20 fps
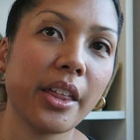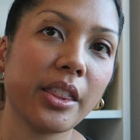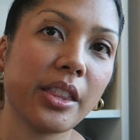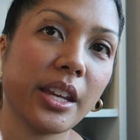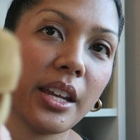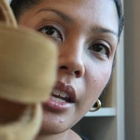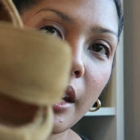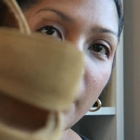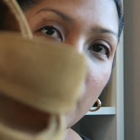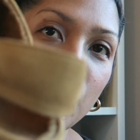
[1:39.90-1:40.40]

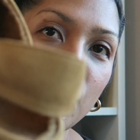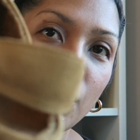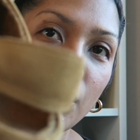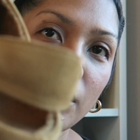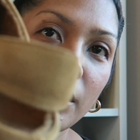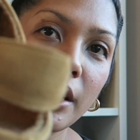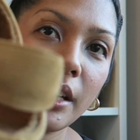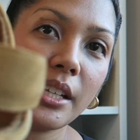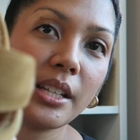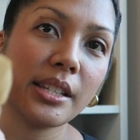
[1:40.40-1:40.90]
the
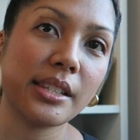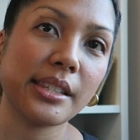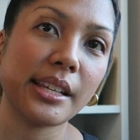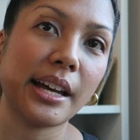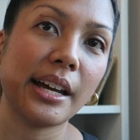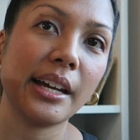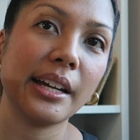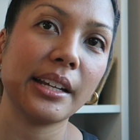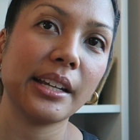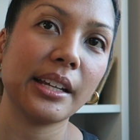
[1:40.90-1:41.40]
shearling
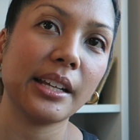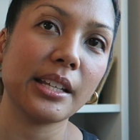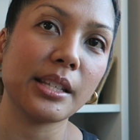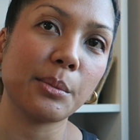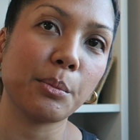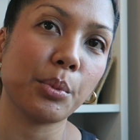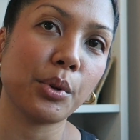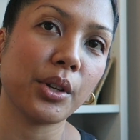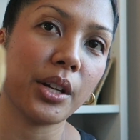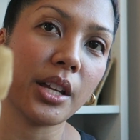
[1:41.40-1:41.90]
inside
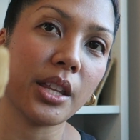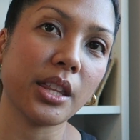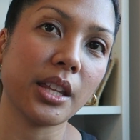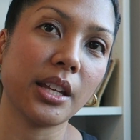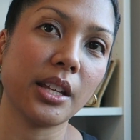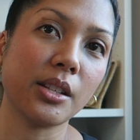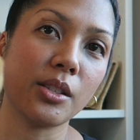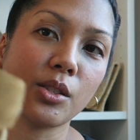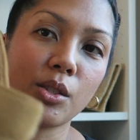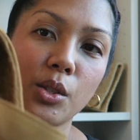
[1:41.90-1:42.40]
is pretty
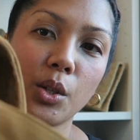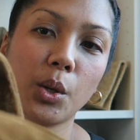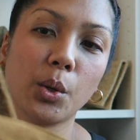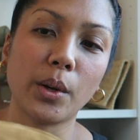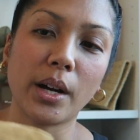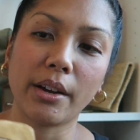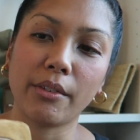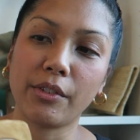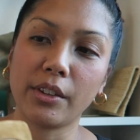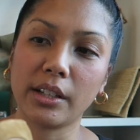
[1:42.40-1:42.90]
thin, so
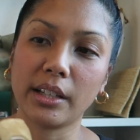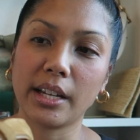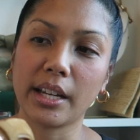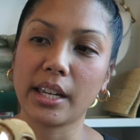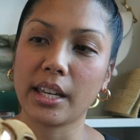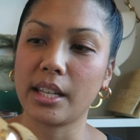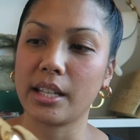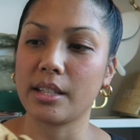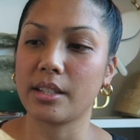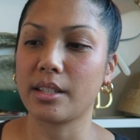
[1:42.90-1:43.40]
I feel
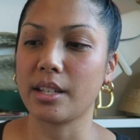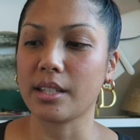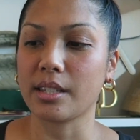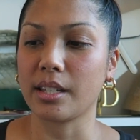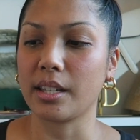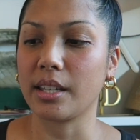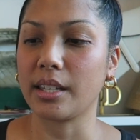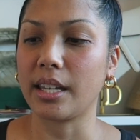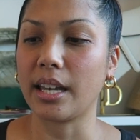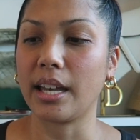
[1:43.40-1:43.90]
like it
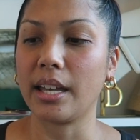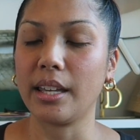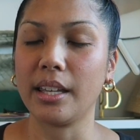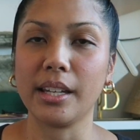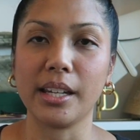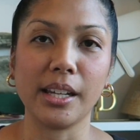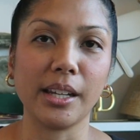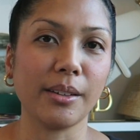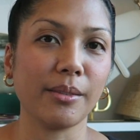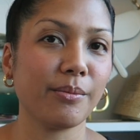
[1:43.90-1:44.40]
doesn't get
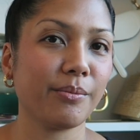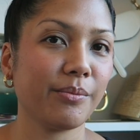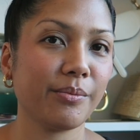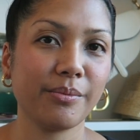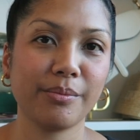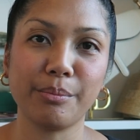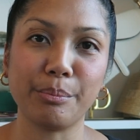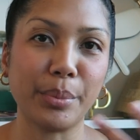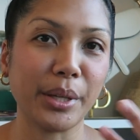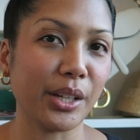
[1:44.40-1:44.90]
any
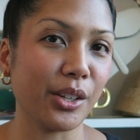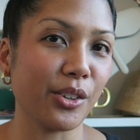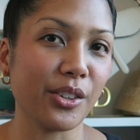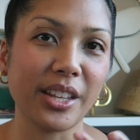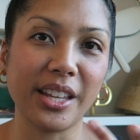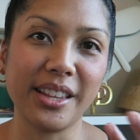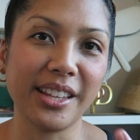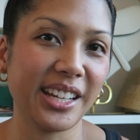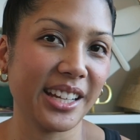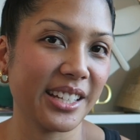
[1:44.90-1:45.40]
bigger
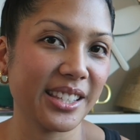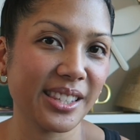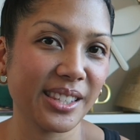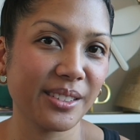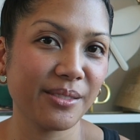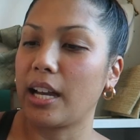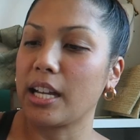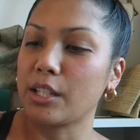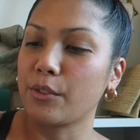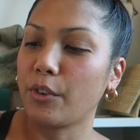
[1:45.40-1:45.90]
than this.
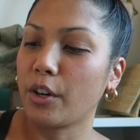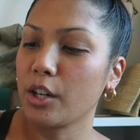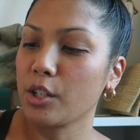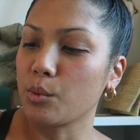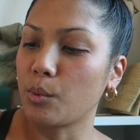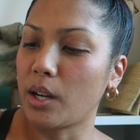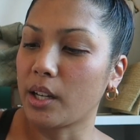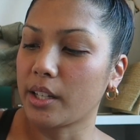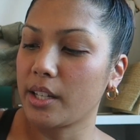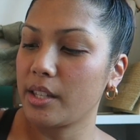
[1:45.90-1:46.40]
As far
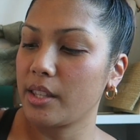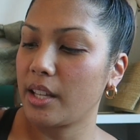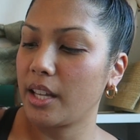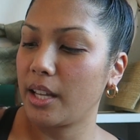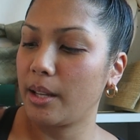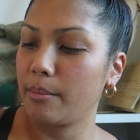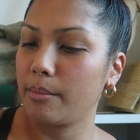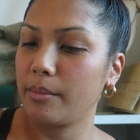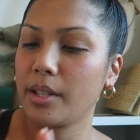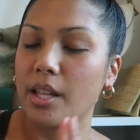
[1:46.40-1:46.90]
as walking
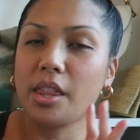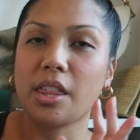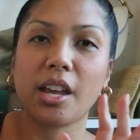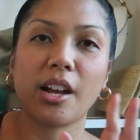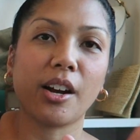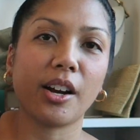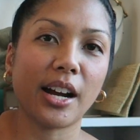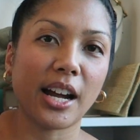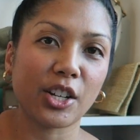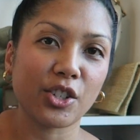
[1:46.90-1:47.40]
them, they
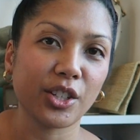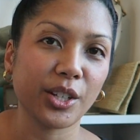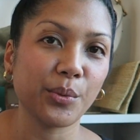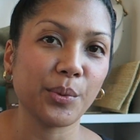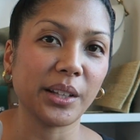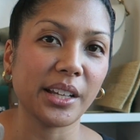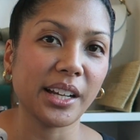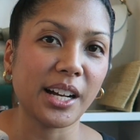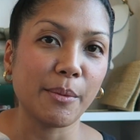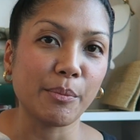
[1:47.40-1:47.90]
are actually
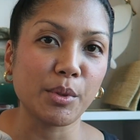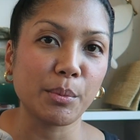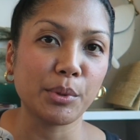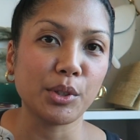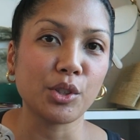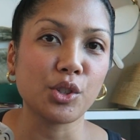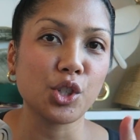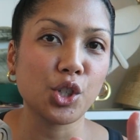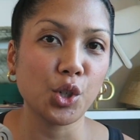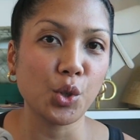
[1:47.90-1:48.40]
really
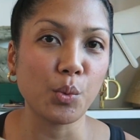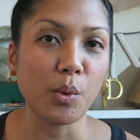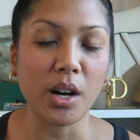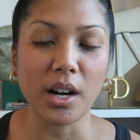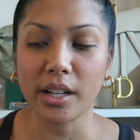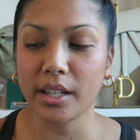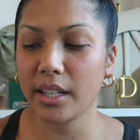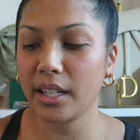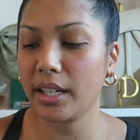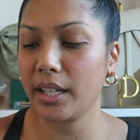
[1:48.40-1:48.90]
comfortable to
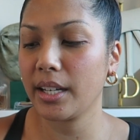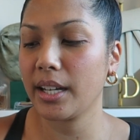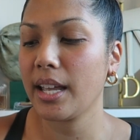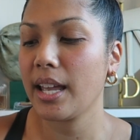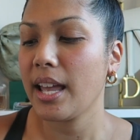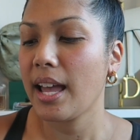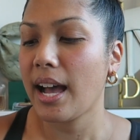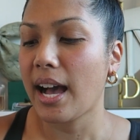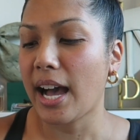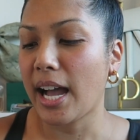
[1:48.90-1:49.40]
walk in.
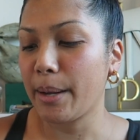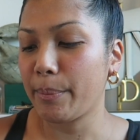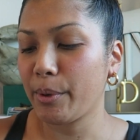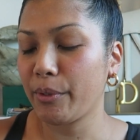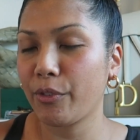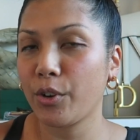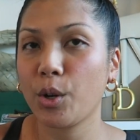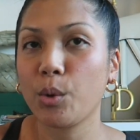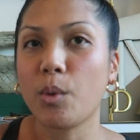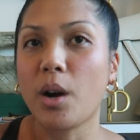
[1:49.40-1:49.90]
I
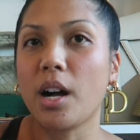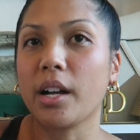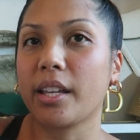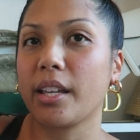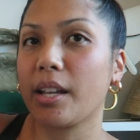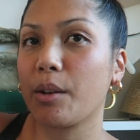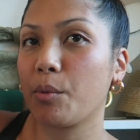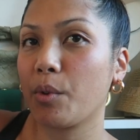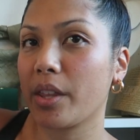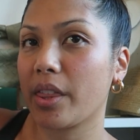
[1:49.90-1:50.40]
prefer
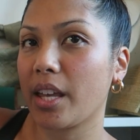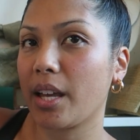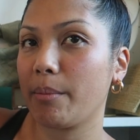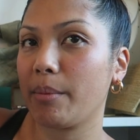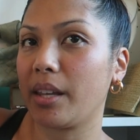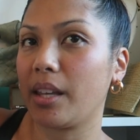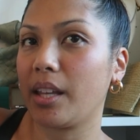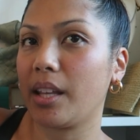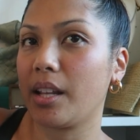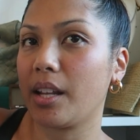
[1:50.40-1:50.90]
walking with them
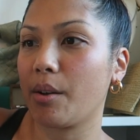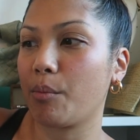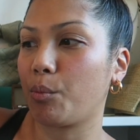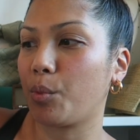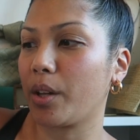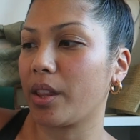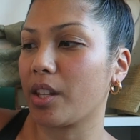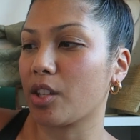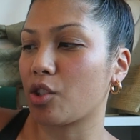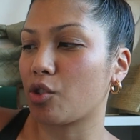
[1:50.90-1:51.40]
in
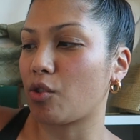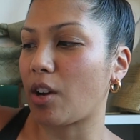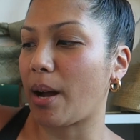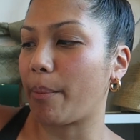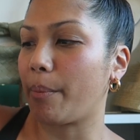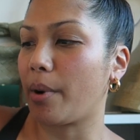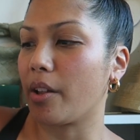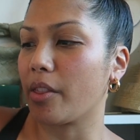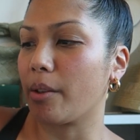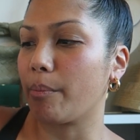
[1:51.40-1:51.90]
with the
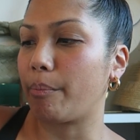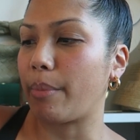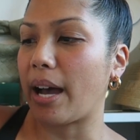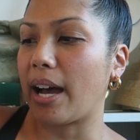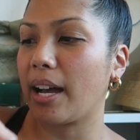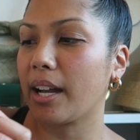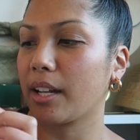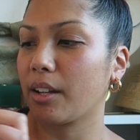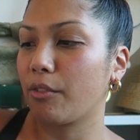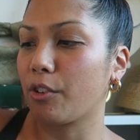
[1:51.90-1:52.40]
strap on the
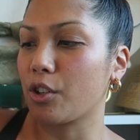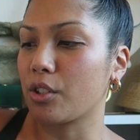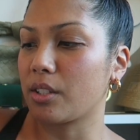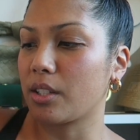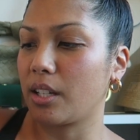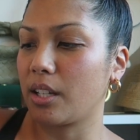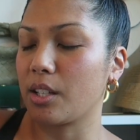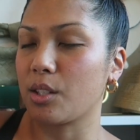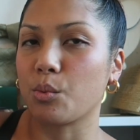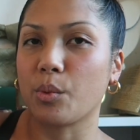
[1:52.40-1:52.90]
back
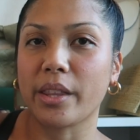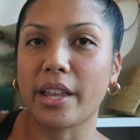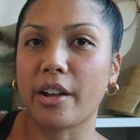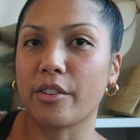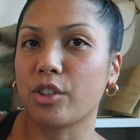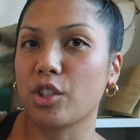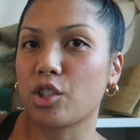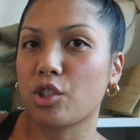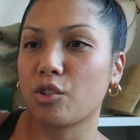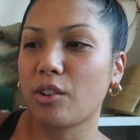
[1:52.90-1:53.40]
versus
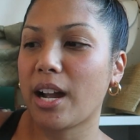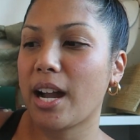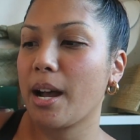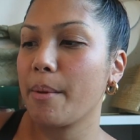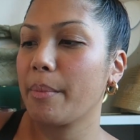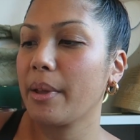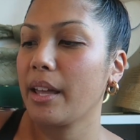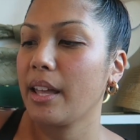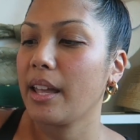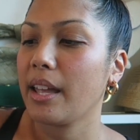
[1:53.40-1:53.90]
without the
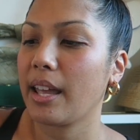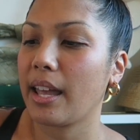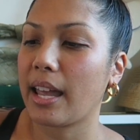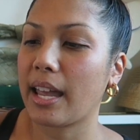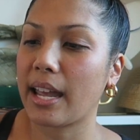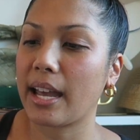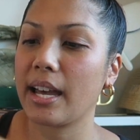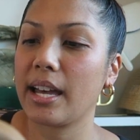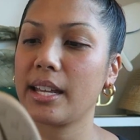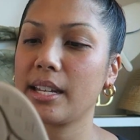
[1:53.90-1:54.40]
strap.
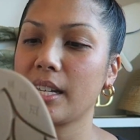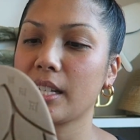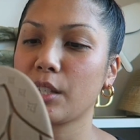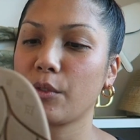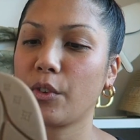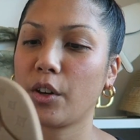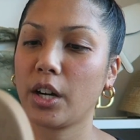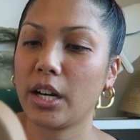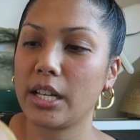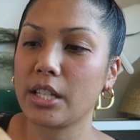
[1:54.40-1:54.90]
And as
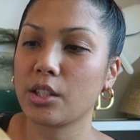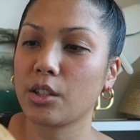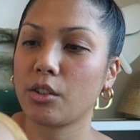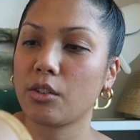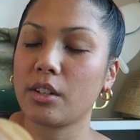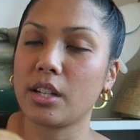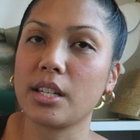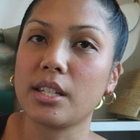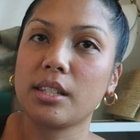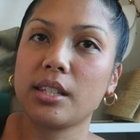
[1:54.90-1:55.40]
far as
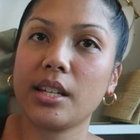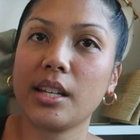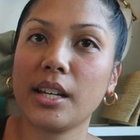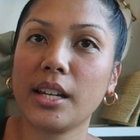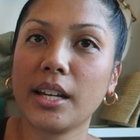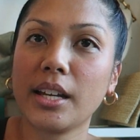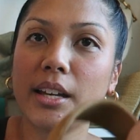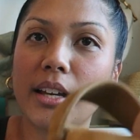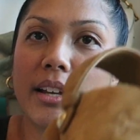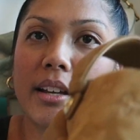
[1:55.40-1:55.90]

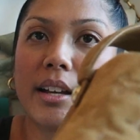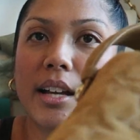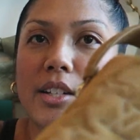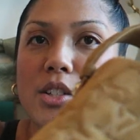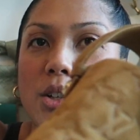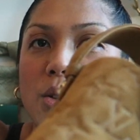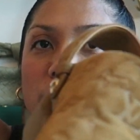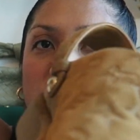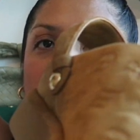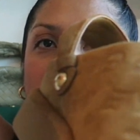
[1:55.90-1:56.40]
creasing, I
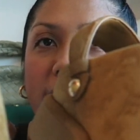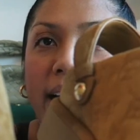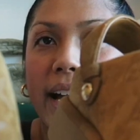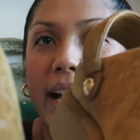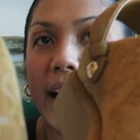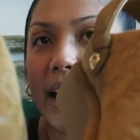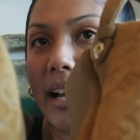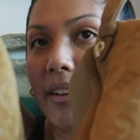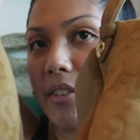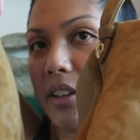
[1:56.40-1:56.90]
don't really
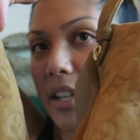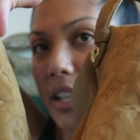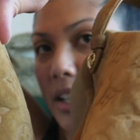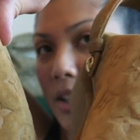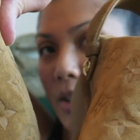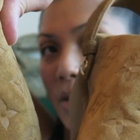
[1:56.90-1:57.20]
have any